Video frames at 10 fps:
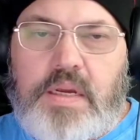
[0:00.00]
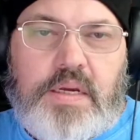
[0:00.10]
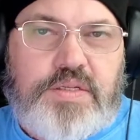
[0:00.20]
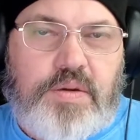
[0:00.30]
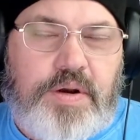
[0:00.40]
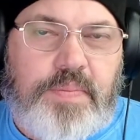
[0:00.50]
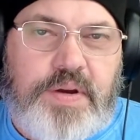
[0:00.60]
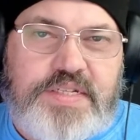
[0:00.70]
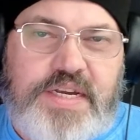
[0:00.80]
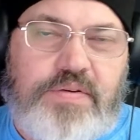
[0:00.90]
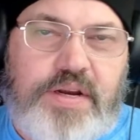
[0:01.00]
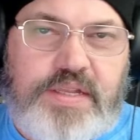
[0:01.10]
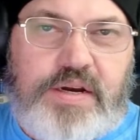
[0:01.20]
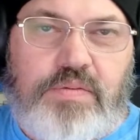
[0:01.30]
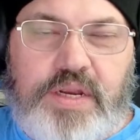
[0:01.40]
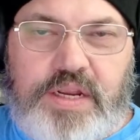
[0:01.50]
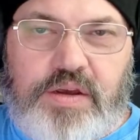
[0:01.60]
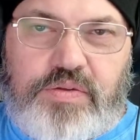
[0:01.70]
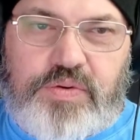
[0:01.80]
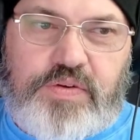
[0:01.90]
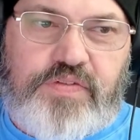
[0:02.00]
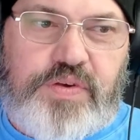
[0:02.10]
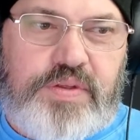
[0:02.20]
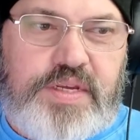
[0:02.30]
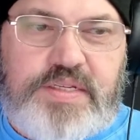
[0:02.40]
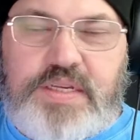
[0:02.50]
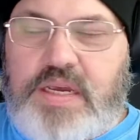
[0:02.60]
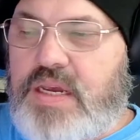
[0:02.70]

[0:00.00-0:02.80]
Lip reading: So I'm going to pause that right there. We're going to go through a few of these.